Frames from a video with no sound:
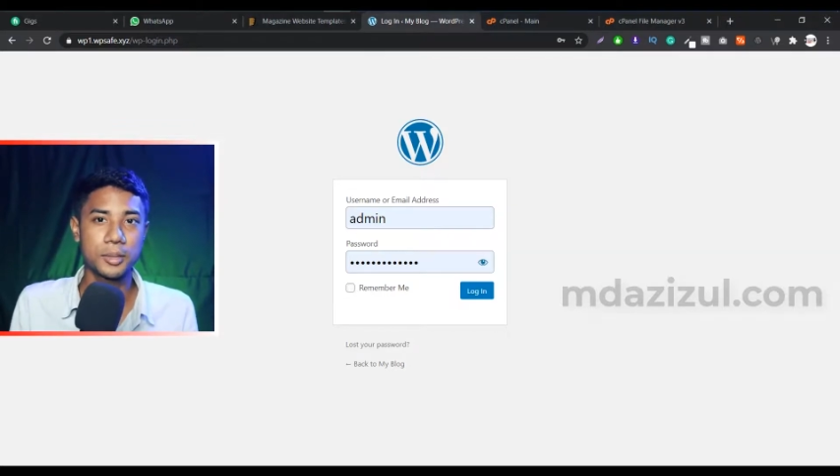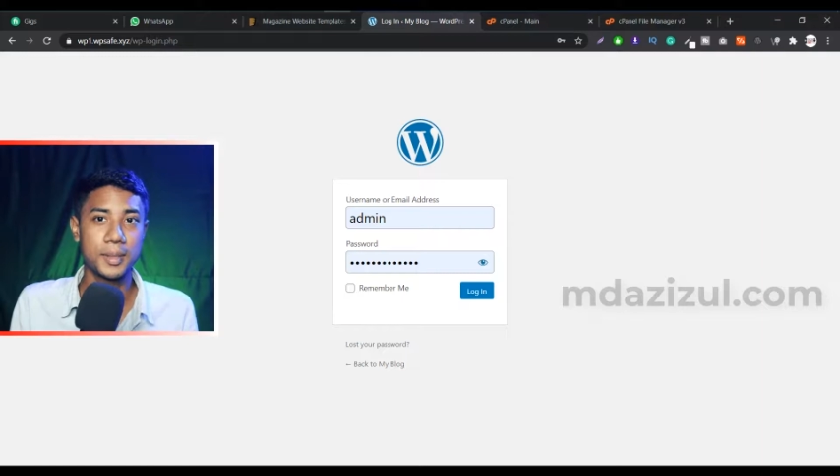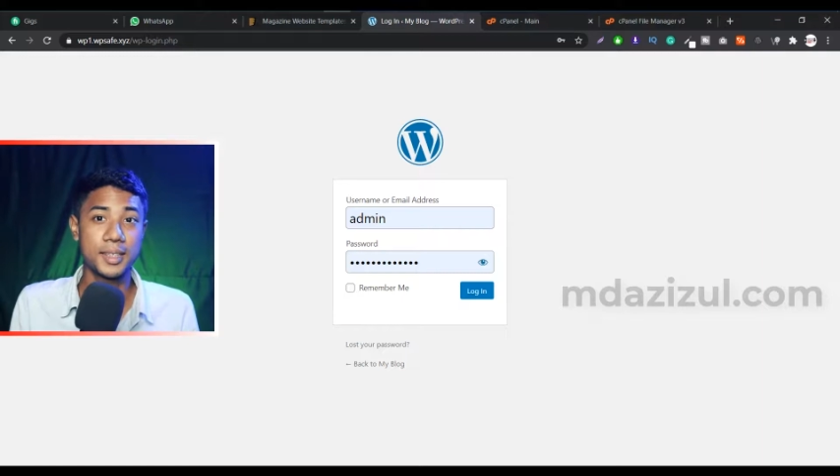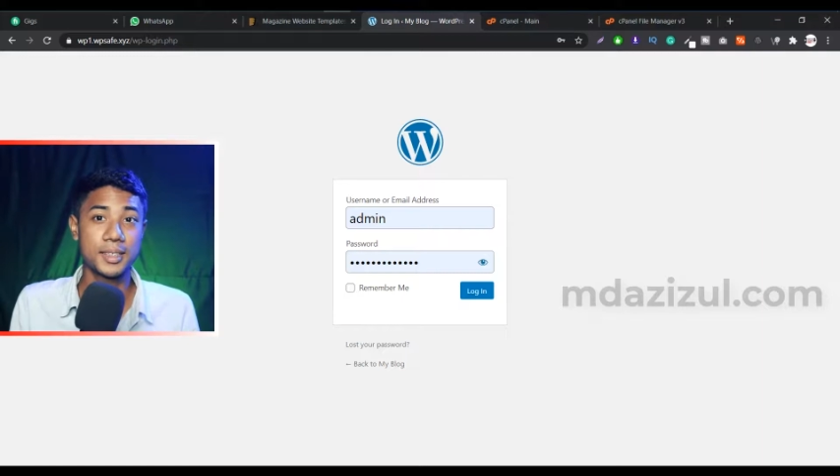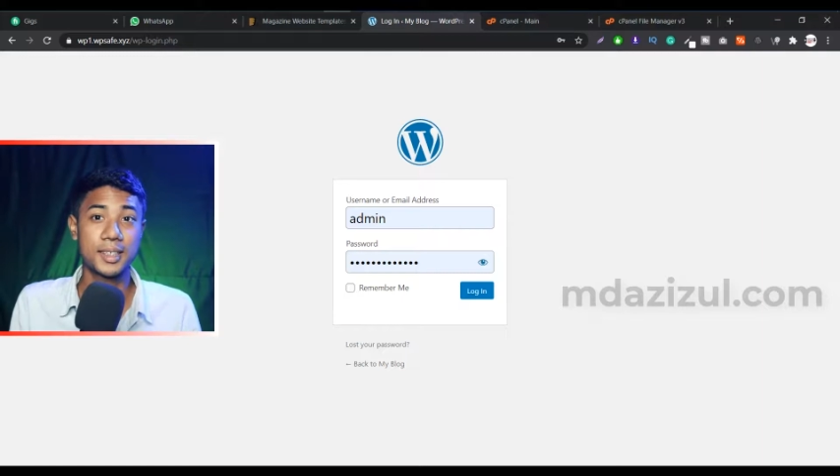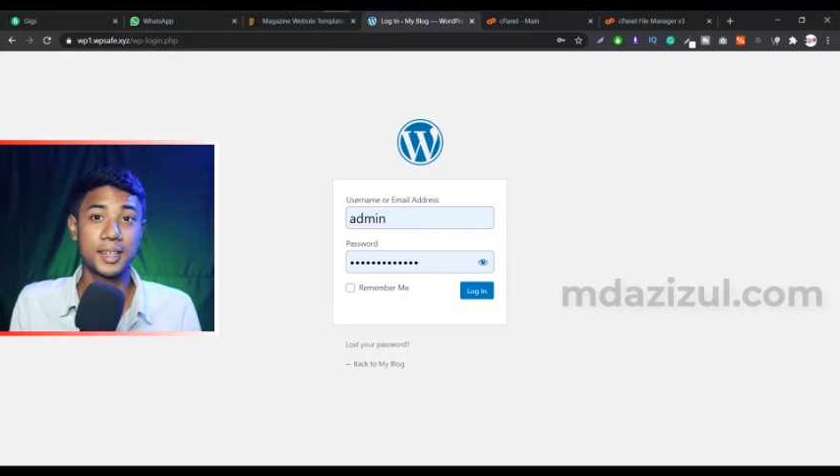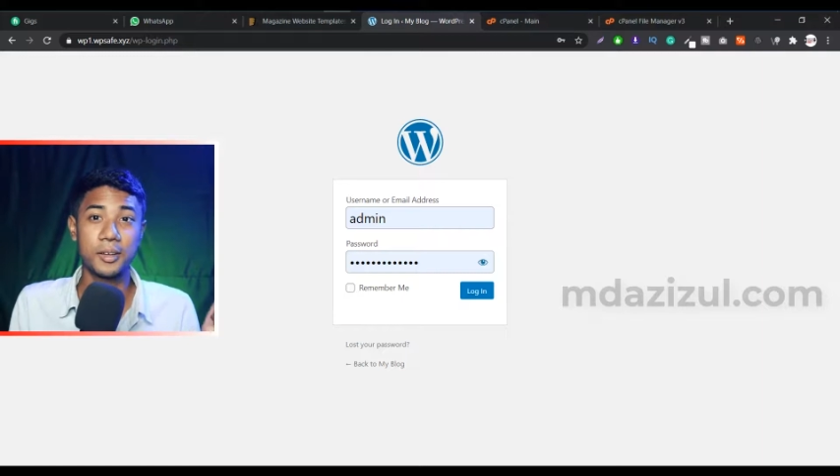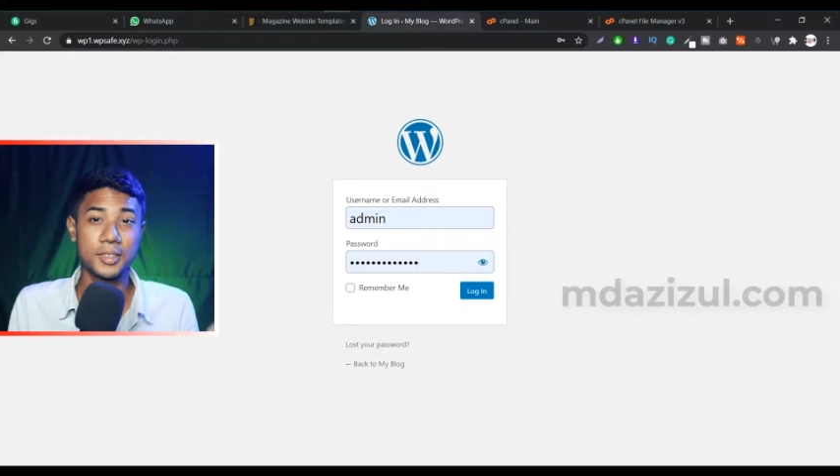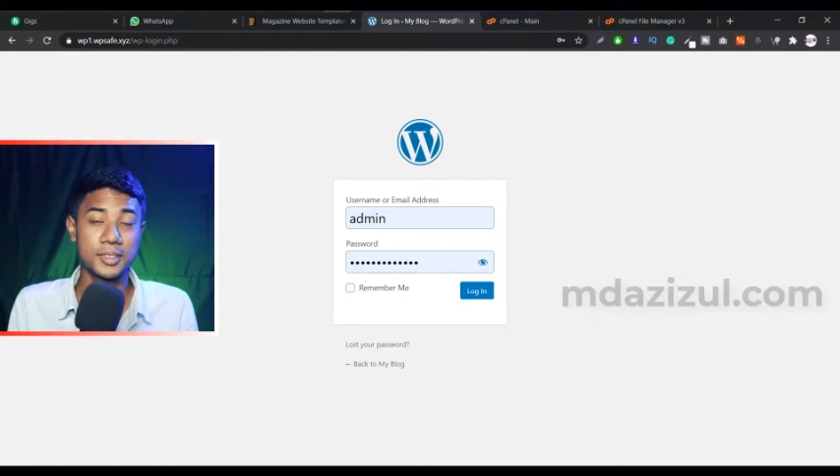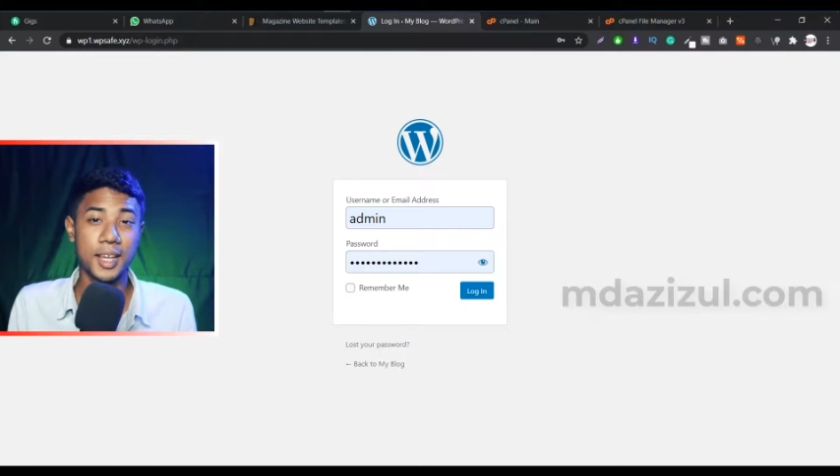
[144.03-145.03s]
please click
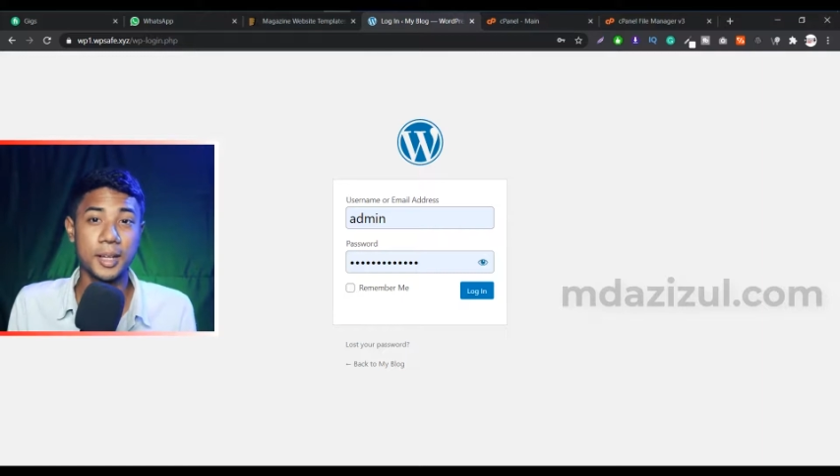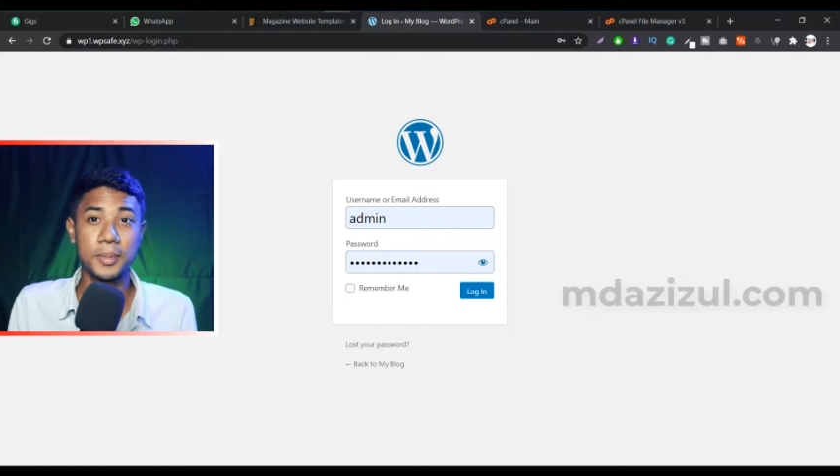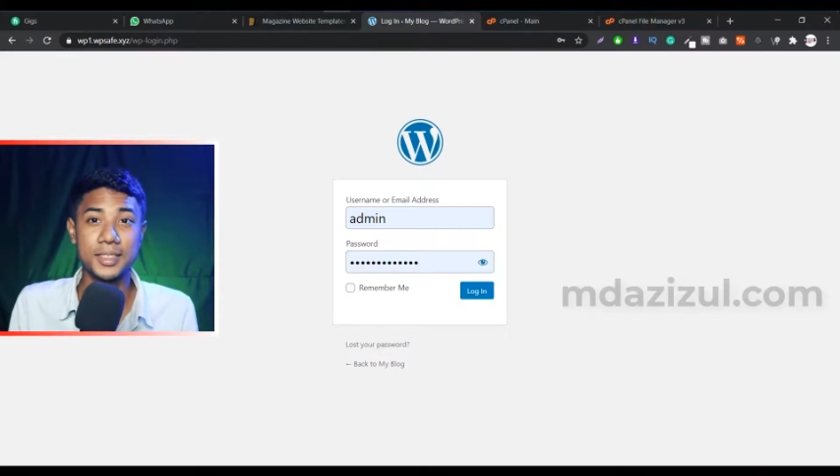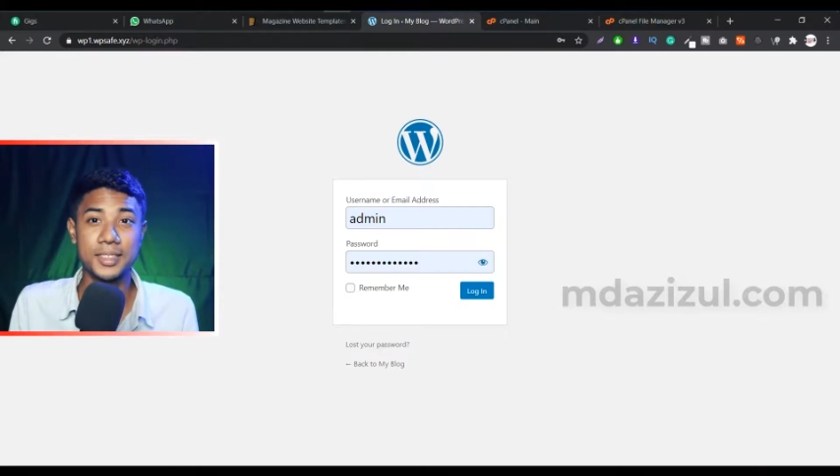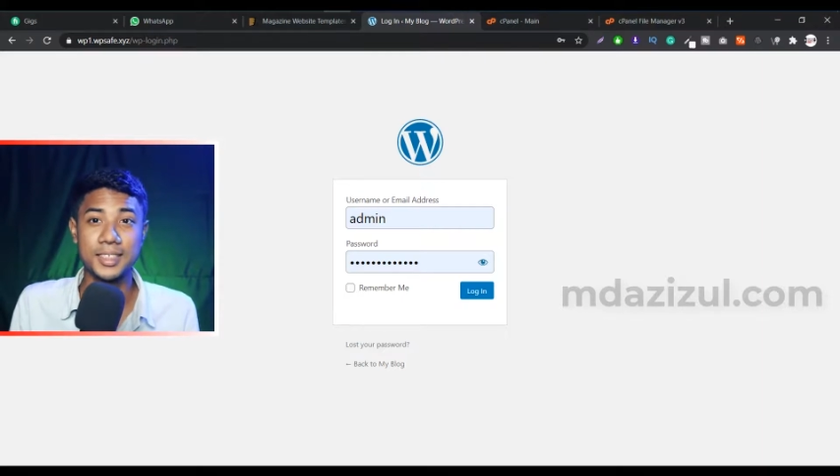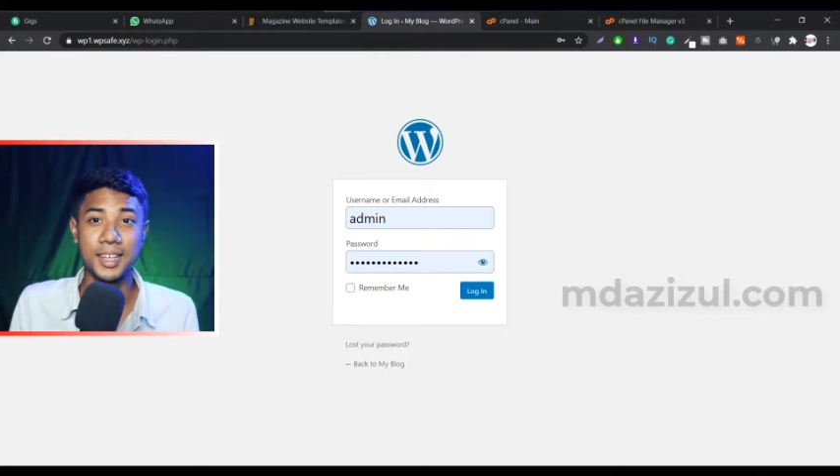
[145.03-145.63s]
on this like button